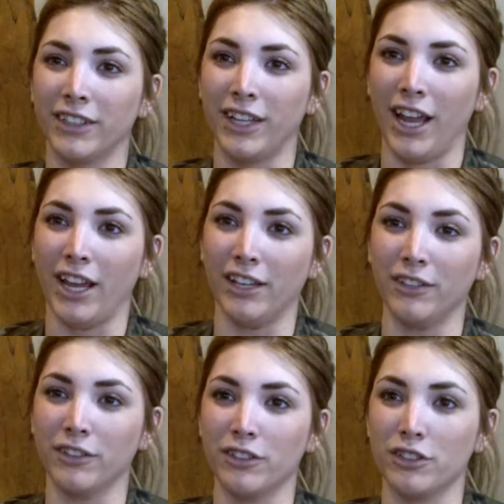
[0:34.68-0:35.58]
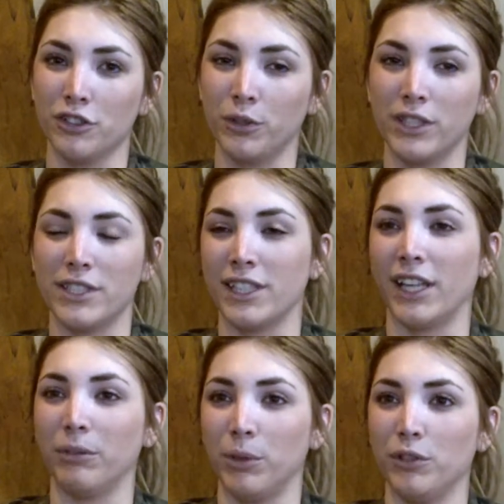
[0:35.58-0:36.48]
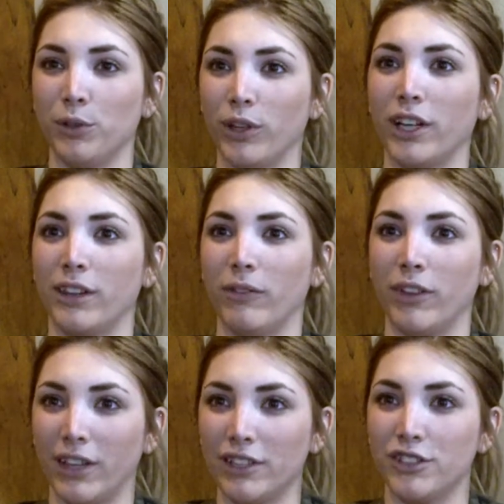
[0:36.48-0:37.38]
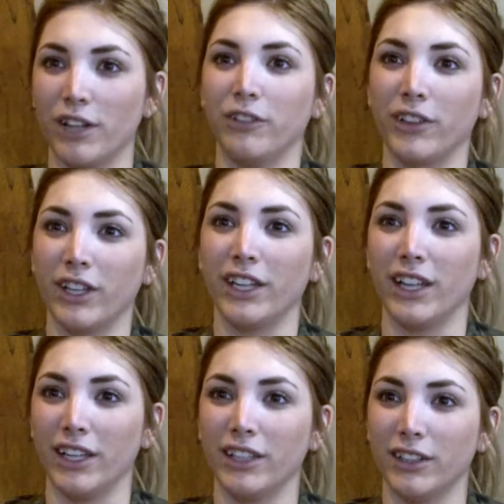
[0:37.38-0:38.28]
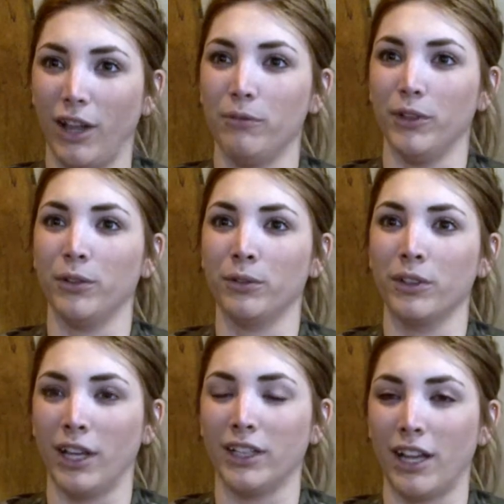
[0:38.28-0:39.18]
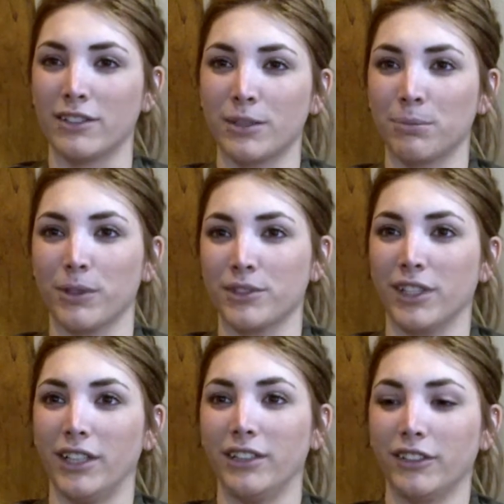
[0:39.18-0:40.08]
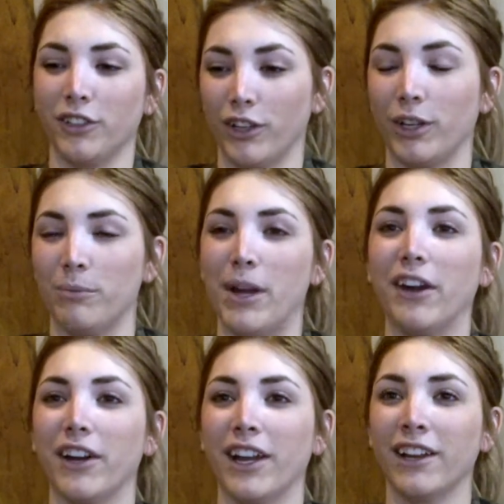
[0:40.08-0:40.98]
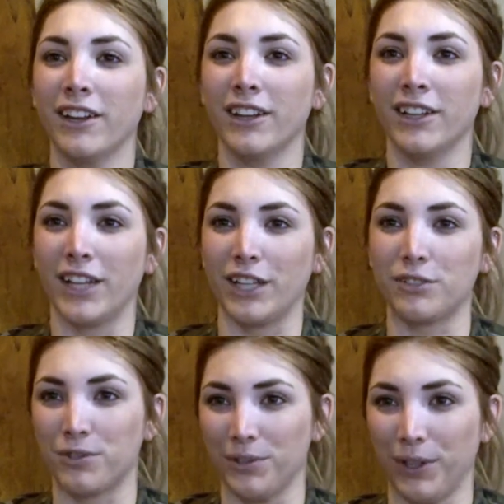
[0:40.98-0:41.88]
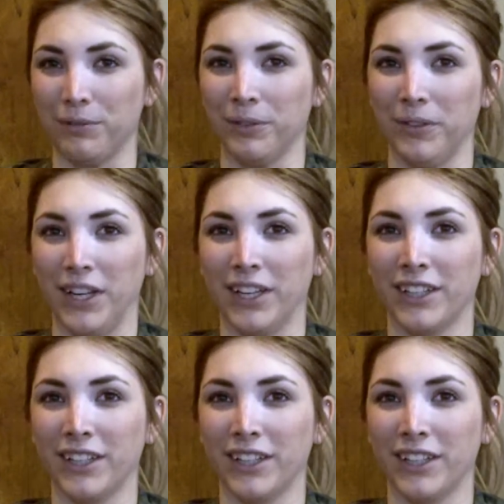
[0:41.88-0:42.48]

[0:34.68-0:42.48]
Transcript: And you could see when you look at them that they genuinely, like, love you. Like, that's the person you're going to marry. That's true love.